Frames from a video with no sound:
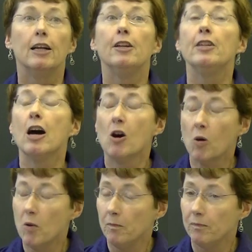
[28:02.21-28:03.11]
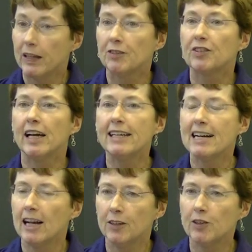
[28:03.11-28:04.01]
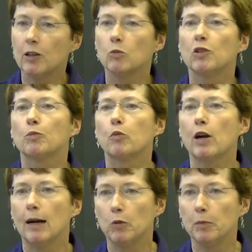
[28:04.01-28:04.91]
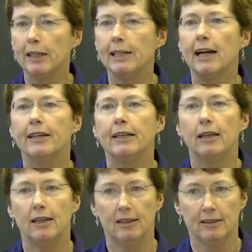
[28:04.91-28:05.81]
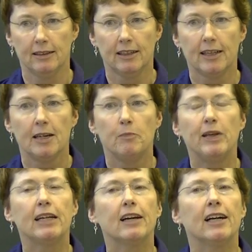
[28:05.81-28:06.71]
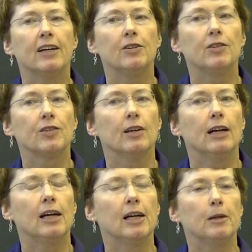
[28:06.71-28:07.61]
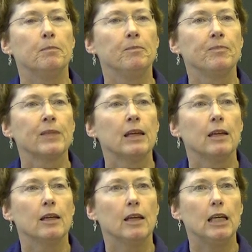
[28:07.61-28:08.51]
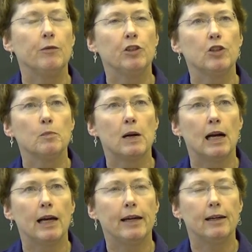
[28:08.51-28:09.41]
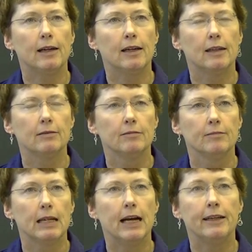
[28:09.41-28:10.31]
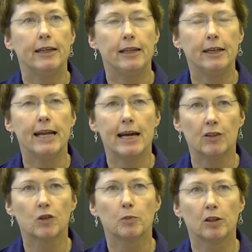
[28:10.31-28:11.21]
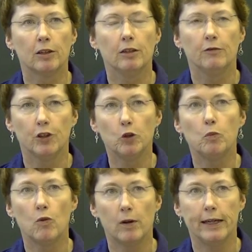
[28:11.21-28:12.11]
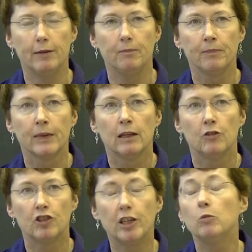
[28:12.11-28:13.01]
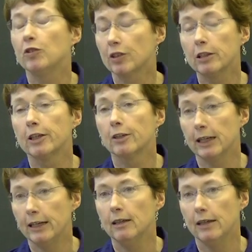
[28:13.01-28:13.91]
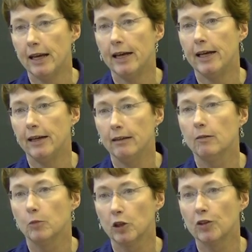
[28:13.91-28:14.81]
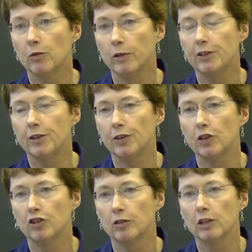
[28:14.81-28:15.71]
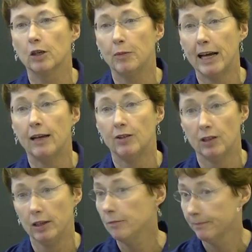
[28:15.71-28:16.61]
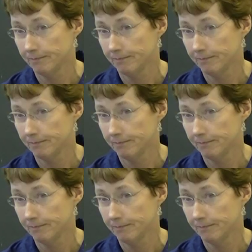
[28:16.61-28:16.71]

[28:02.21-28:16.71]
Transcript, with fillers: no, a psych consult was probably not needed because um, even to my uh, inexpert viewpoint, she was clearly a person with decisional capacity.